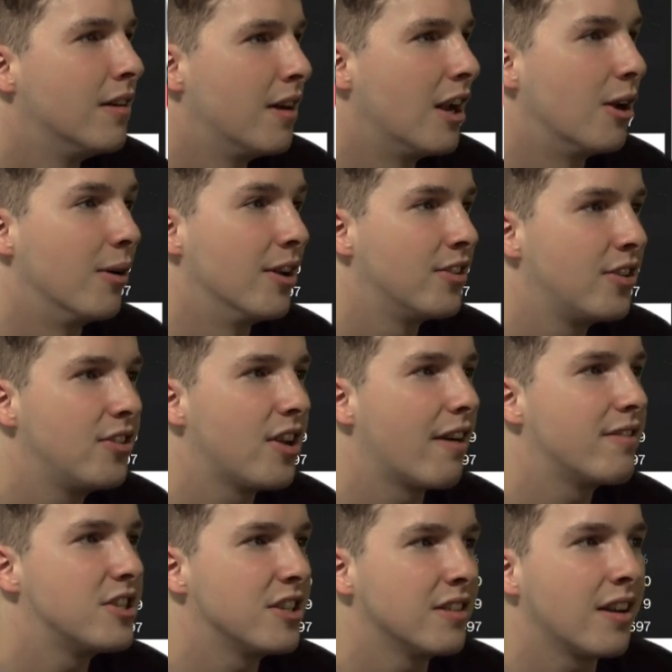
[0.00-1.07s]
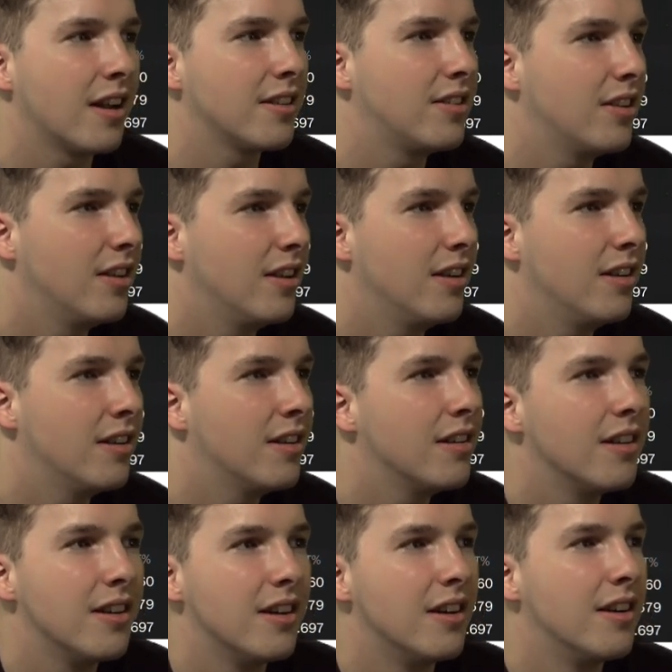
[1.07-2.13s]
Anyways, he's averaging 19,
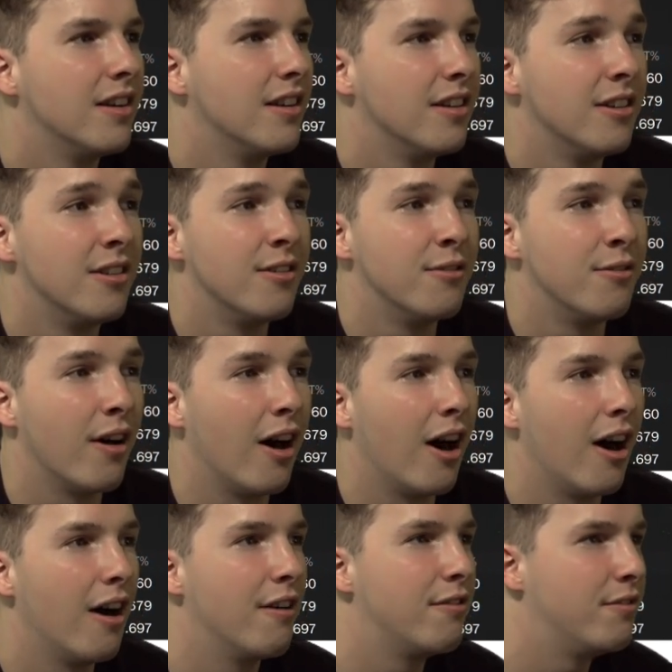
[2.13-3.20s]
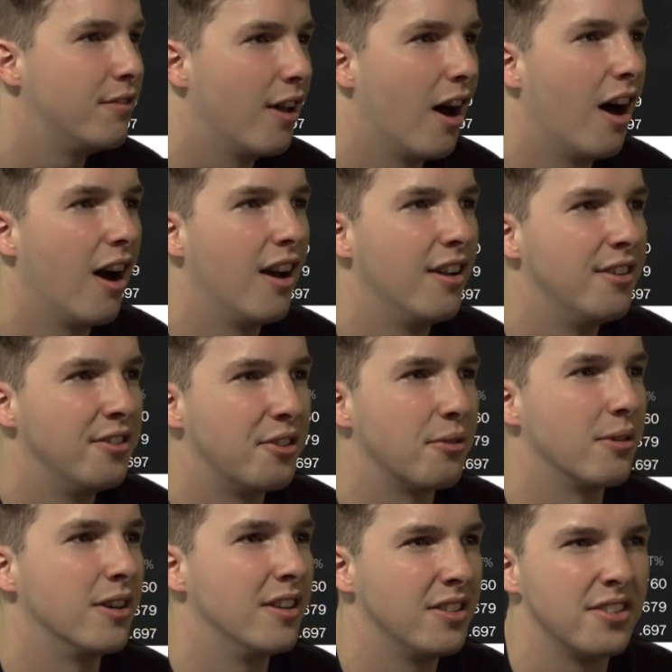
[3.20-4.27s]
5, 9,
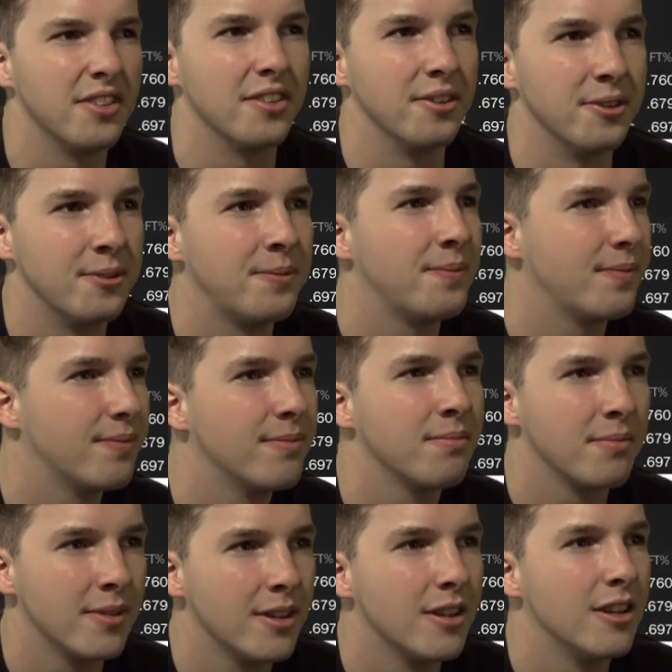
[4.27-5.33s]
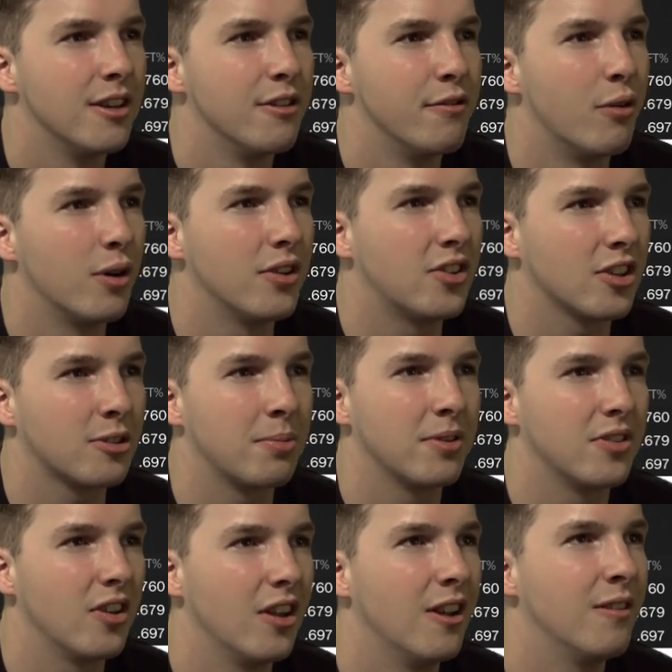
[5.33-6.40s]
3 still.
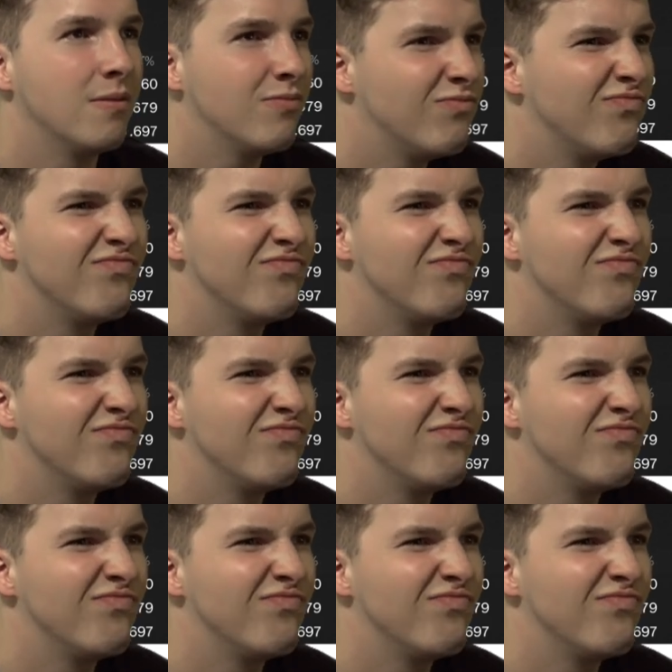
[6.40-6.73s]
46%,